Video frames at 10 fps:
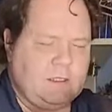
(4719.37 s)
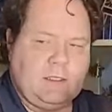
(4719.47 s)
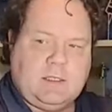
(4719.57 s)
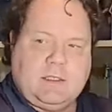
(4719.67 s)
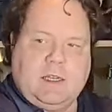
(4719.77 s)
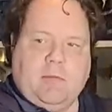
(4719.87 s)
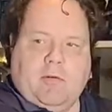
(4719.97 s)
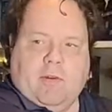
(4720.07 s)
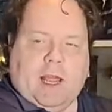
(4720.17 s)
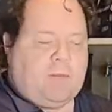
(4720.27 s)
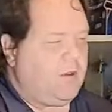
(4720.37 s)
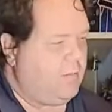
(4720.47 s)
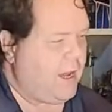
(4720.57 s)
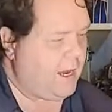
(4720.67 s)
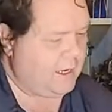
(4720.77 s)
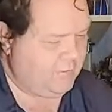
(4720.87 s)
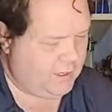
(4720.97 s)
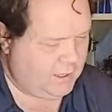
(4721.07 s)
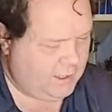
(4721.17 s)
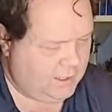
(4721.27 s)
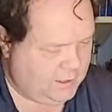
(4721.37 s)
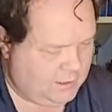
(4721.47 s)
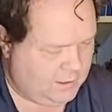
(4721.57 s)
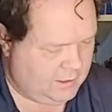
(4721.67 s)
So there's a couple flaps in the back evidently.